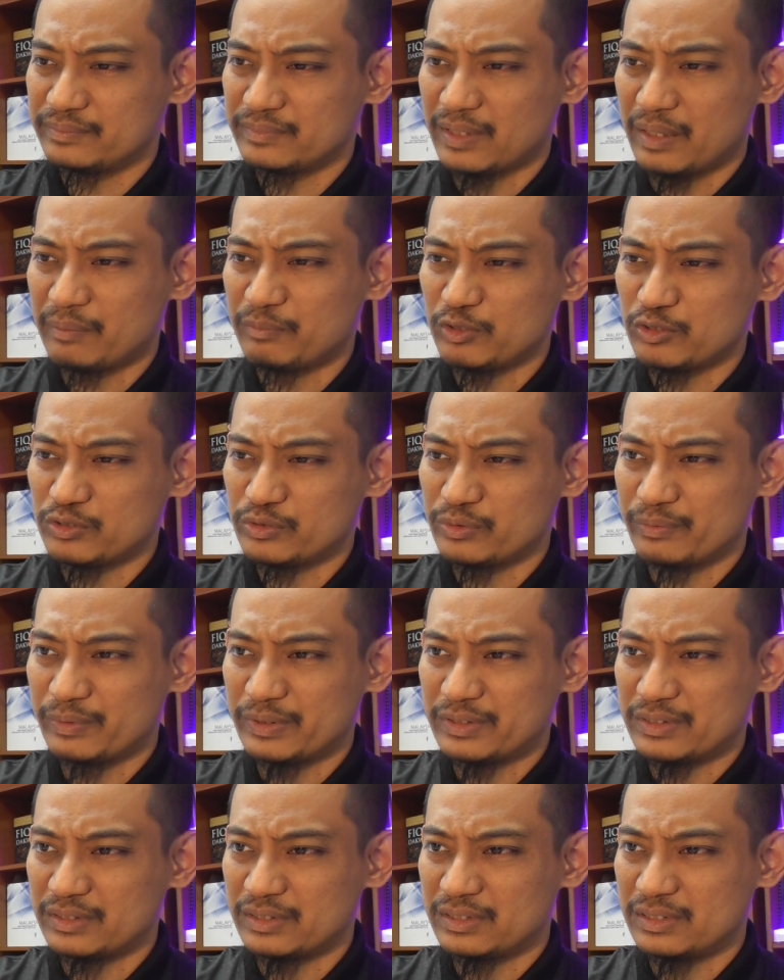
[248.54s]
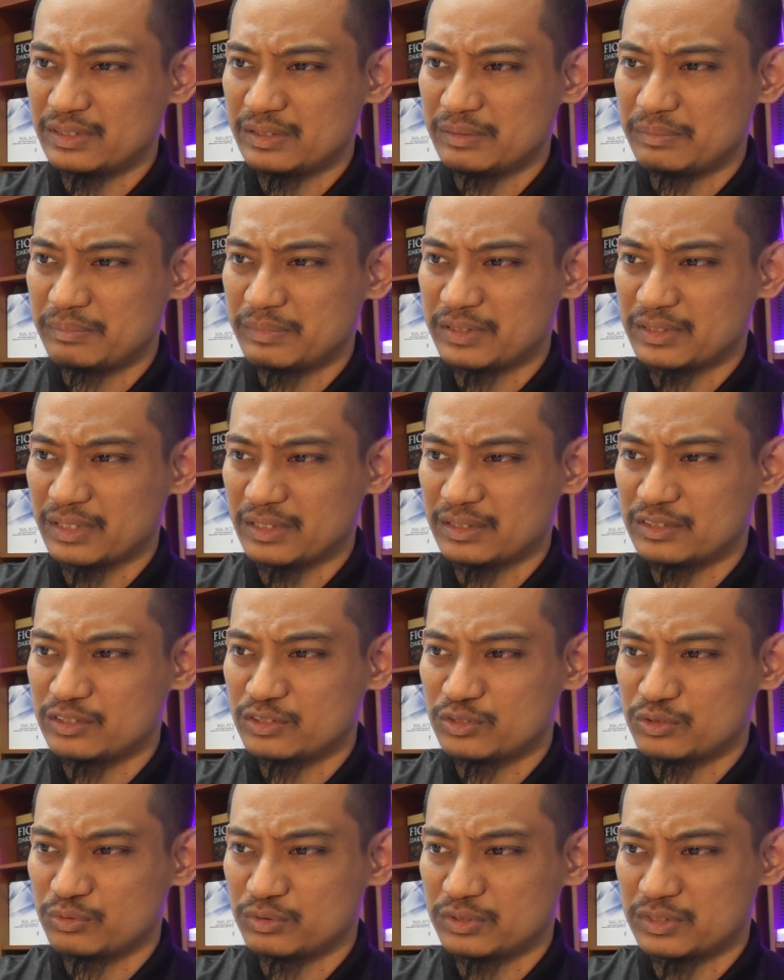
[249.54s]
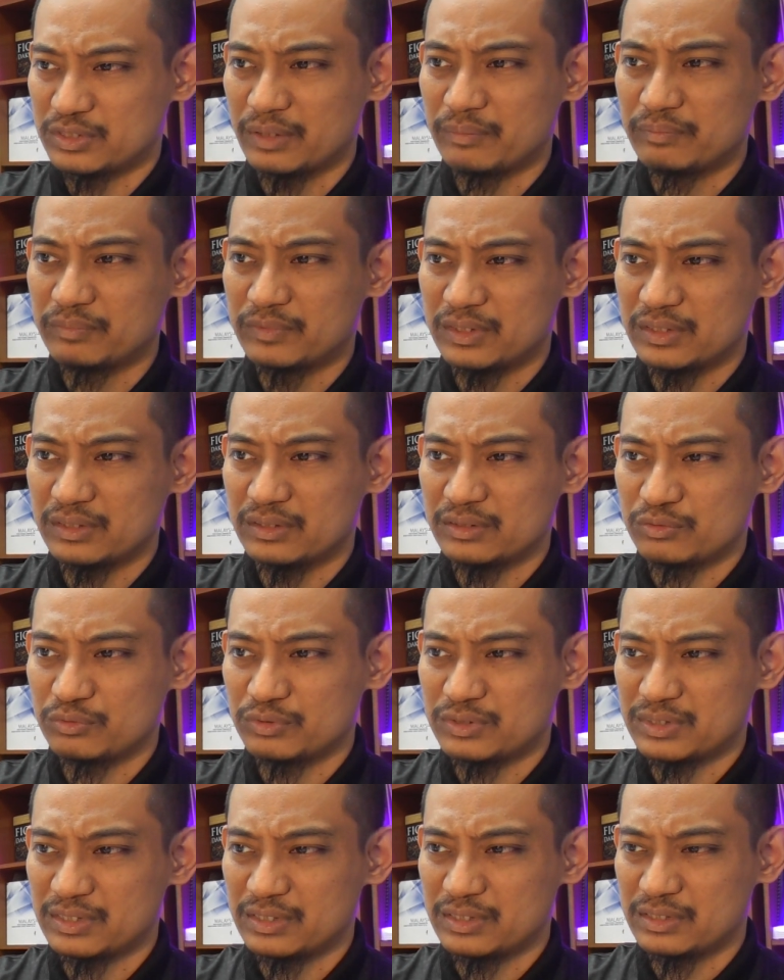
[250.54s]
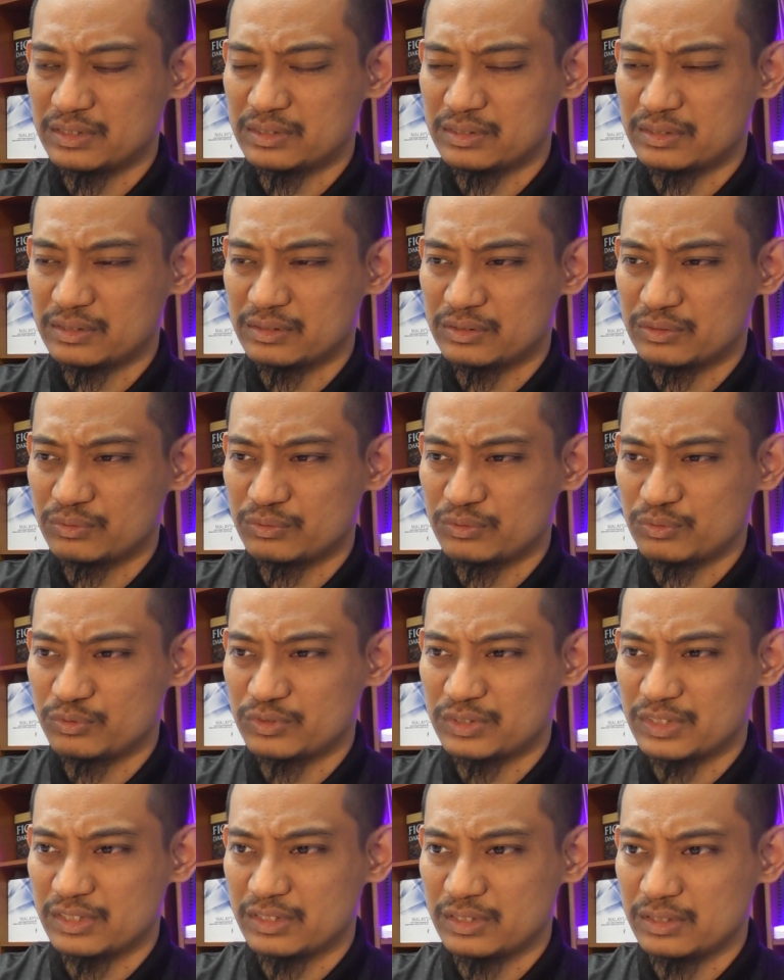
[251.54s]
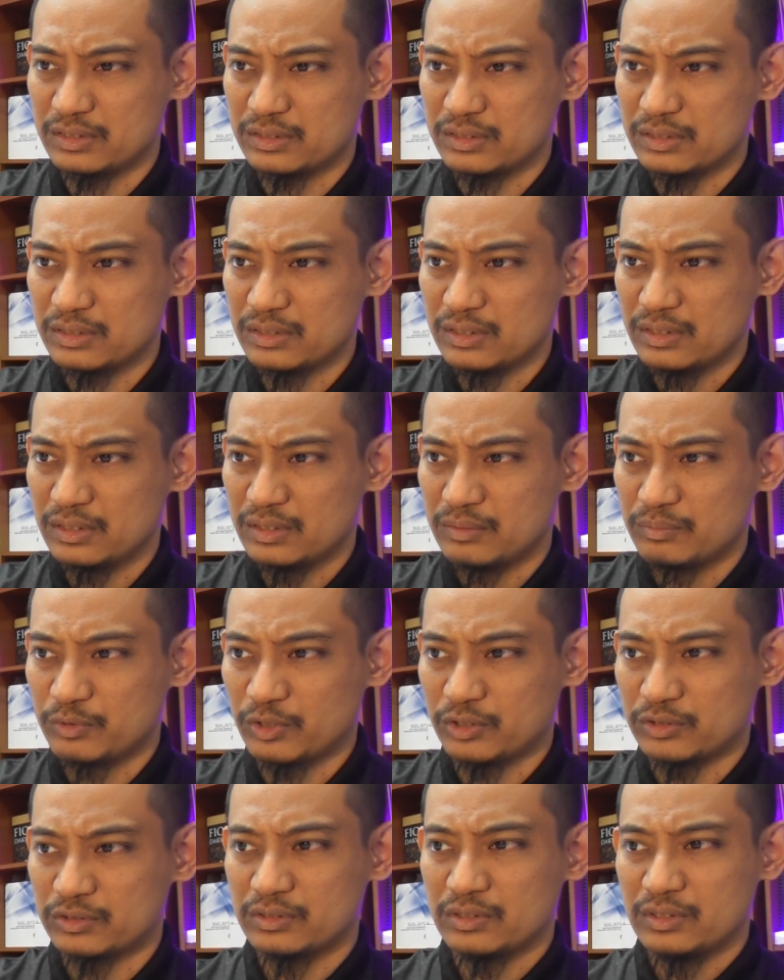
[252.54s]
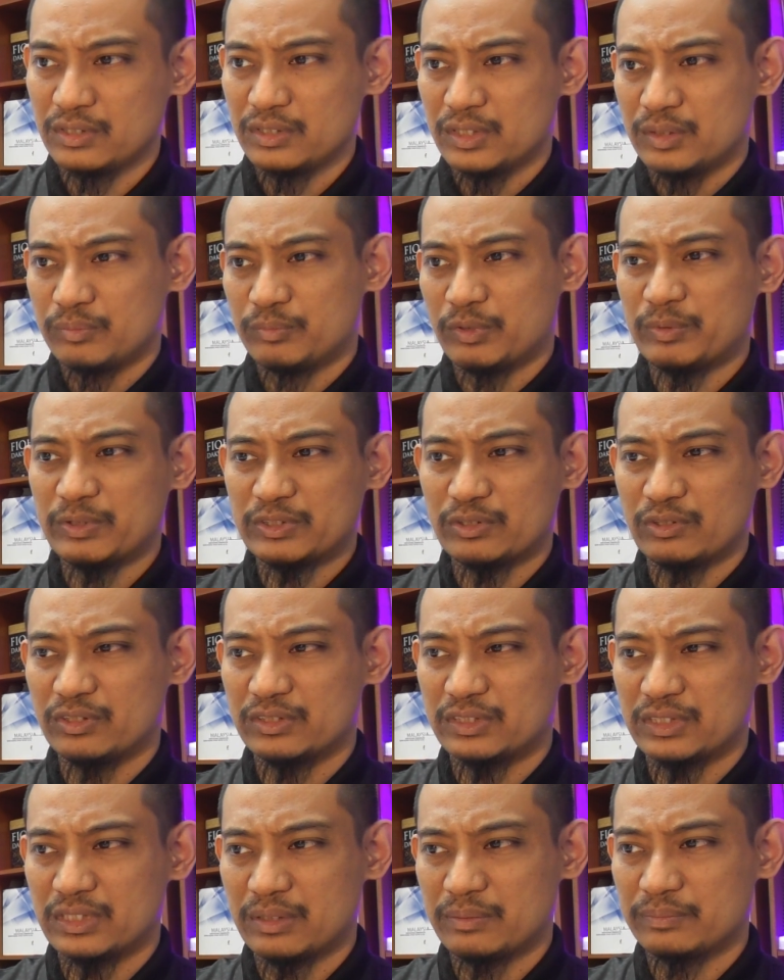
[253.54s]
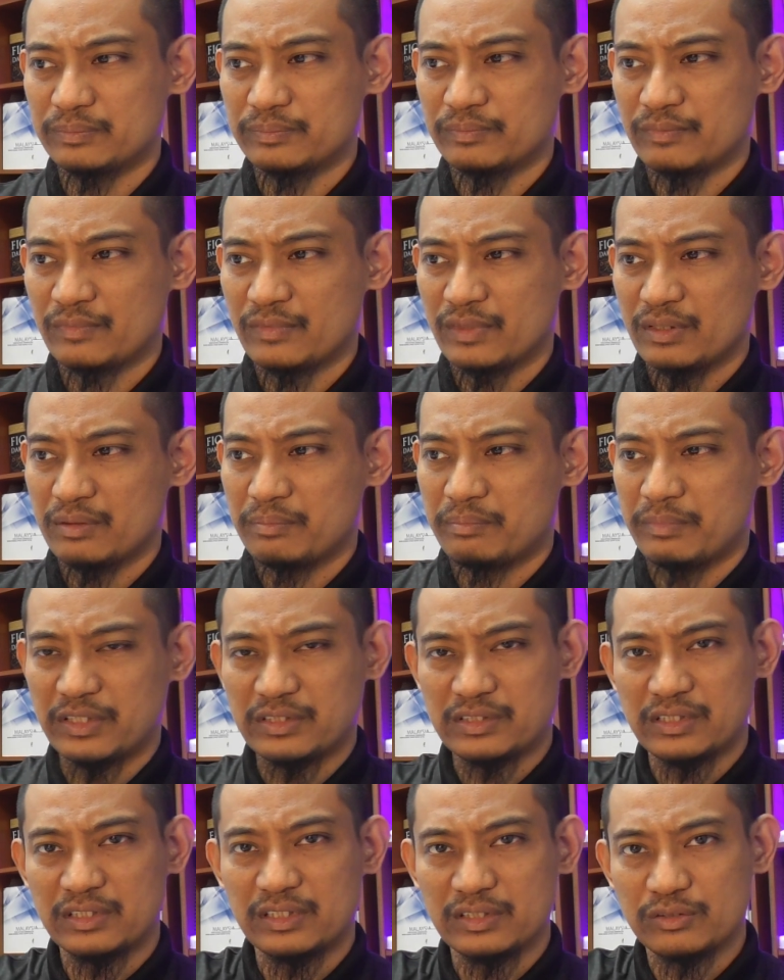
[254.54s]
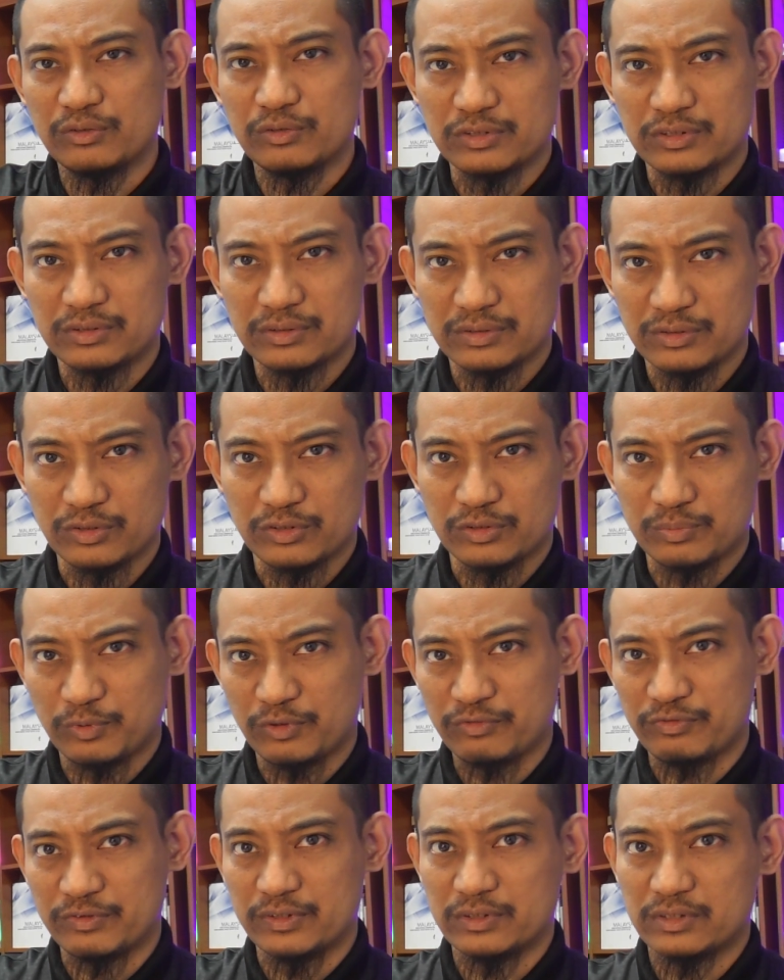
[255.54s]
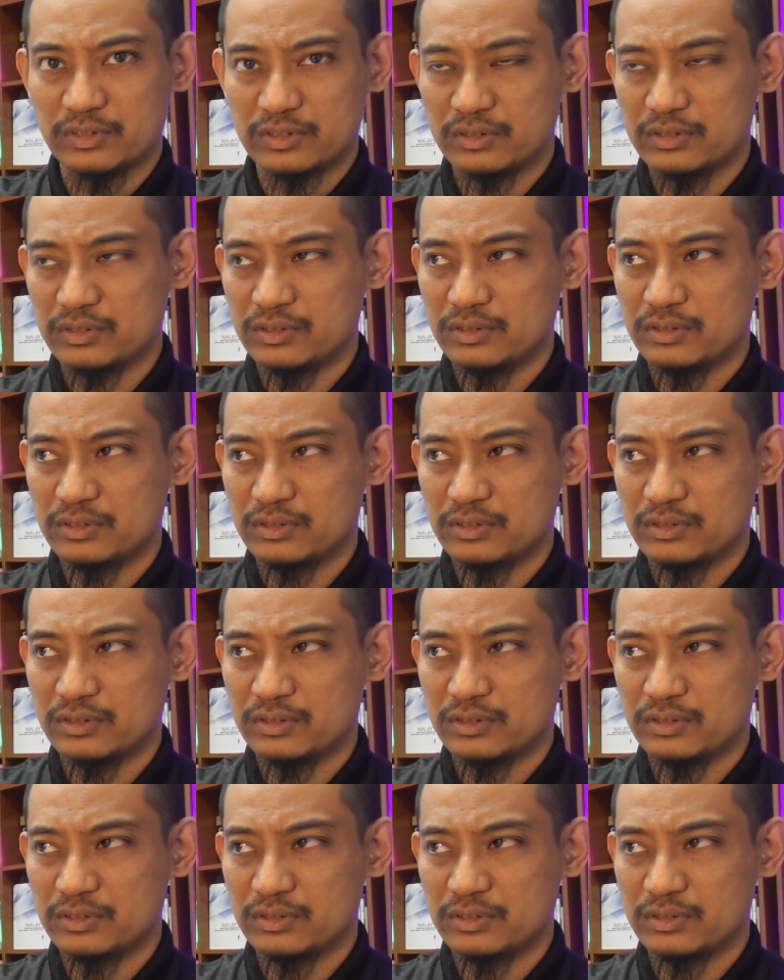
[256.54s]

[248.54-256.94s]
I'm not sure whether he misunderstood something to say this, because Muhammad sallallahu alaihi wasallam mentioning those prophets,